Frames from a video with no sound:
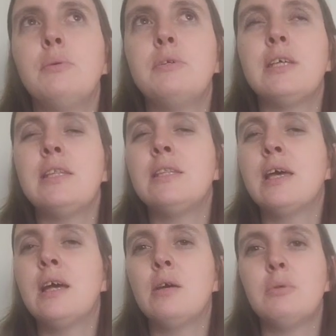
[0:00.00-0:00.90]
was in
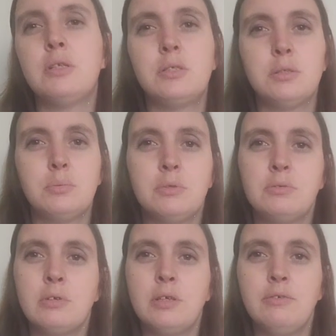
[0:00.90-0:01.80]
there, which
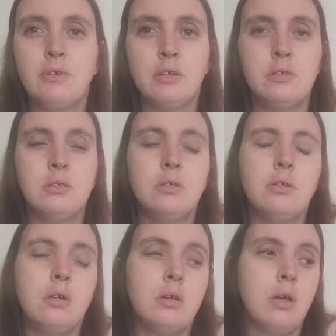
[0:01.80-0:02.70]
was really fun
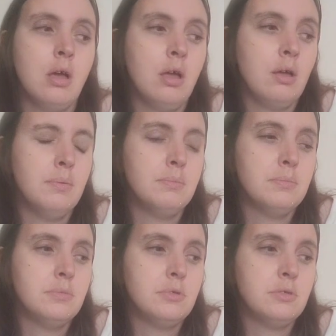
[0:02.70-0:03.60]

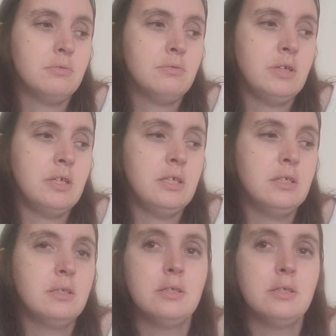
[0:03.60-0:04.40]
to read.